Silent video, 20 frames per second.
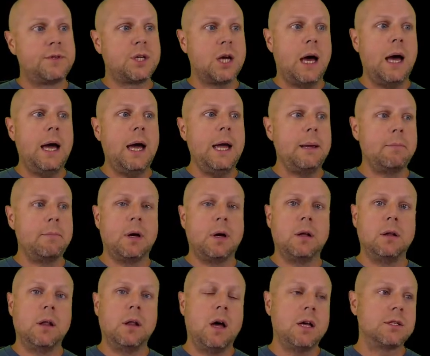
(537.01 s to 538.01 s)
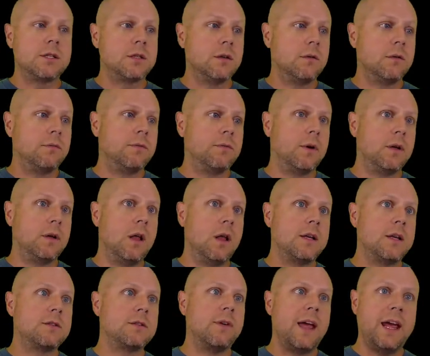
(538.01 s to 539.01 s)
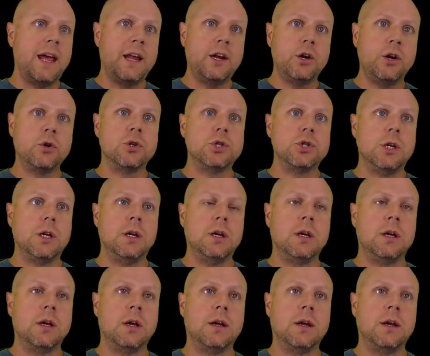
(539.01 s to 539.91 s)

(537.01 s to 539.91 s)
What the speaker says: time, a loss of energy,